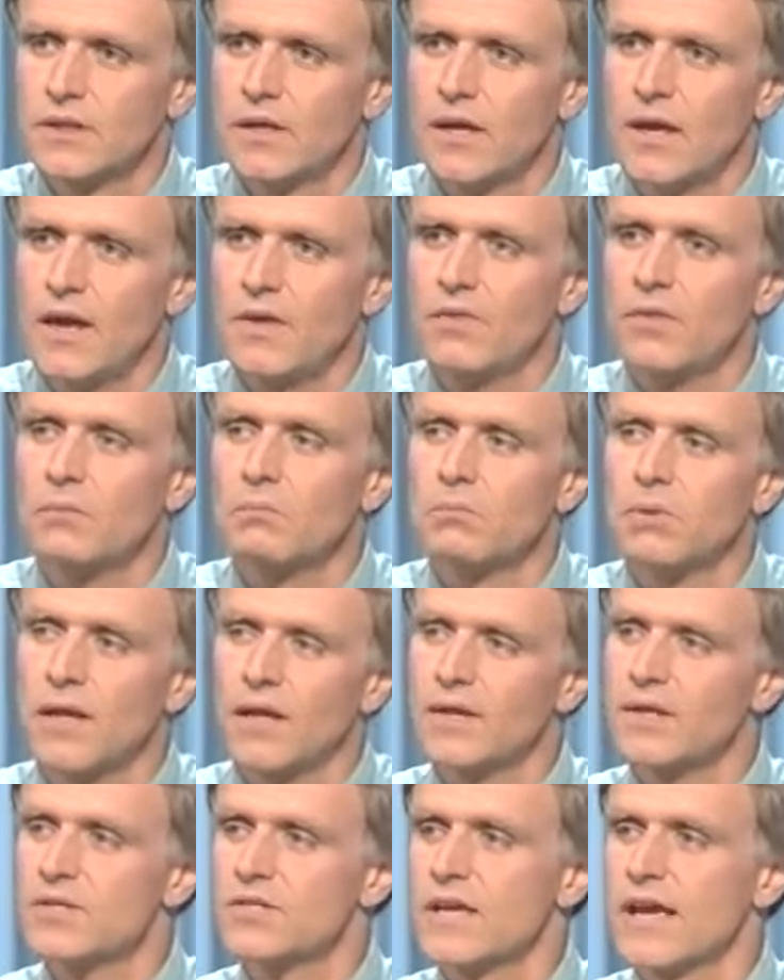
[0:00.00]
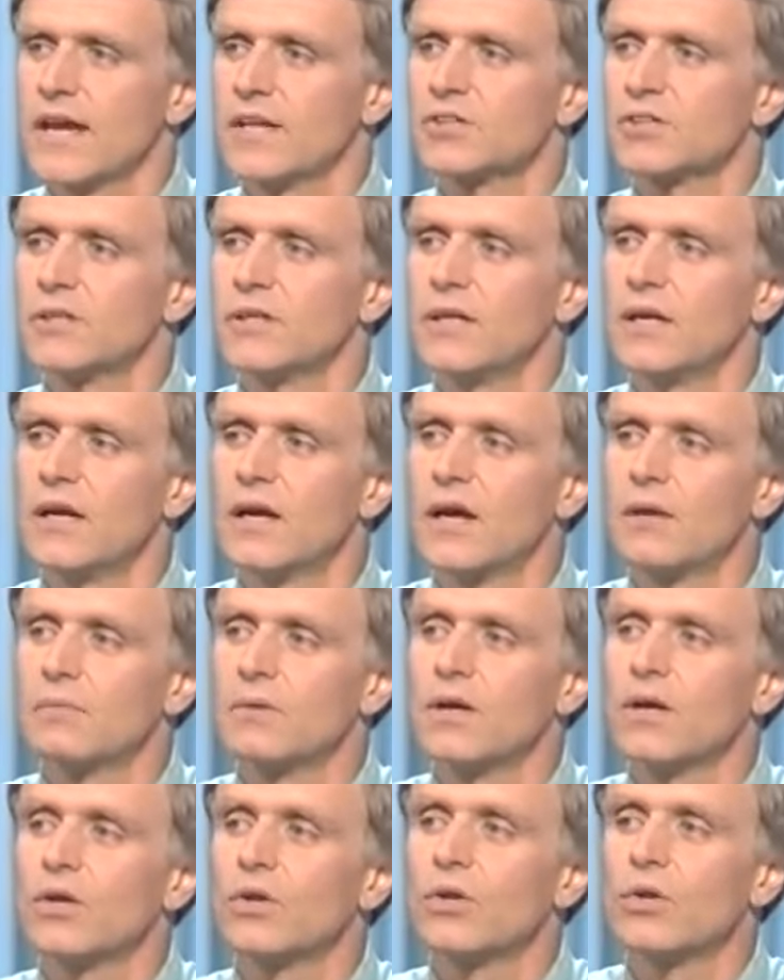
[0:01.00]
and the blood is actually
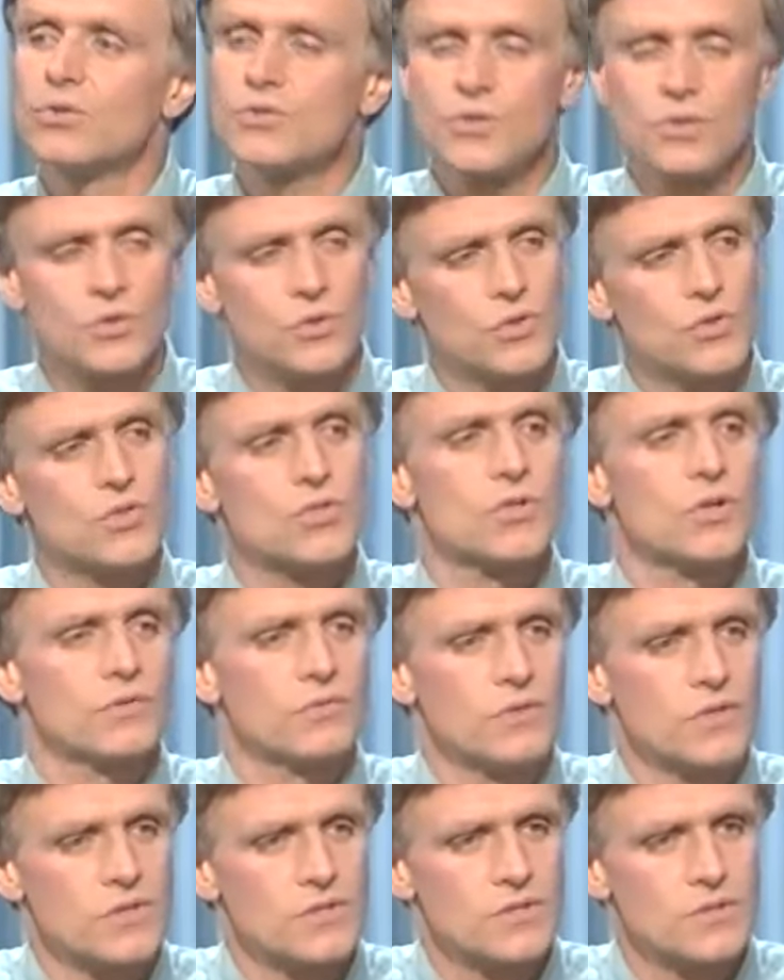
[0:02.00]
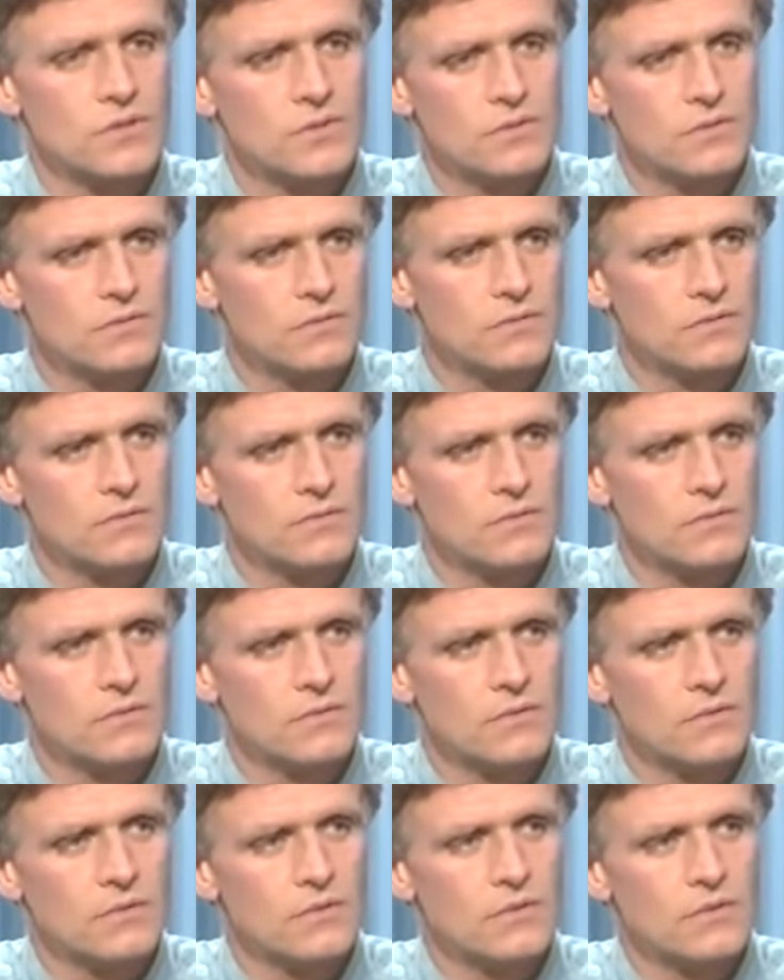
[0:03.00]
coming closer to the surface.
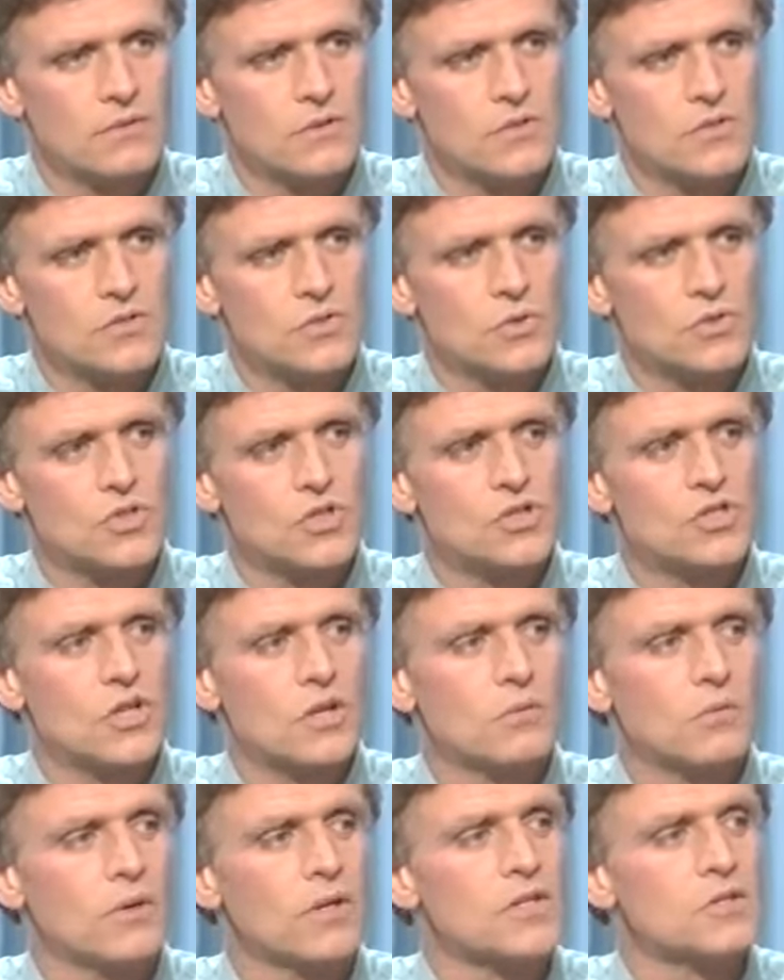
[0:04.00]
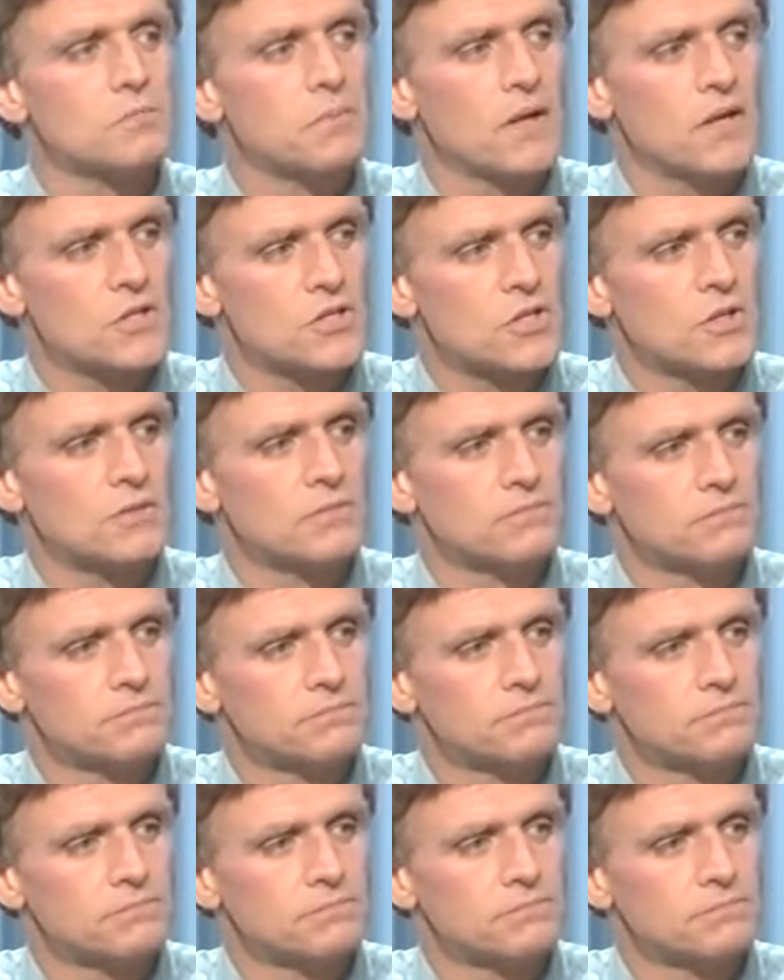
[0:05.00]
So it's a general expansion.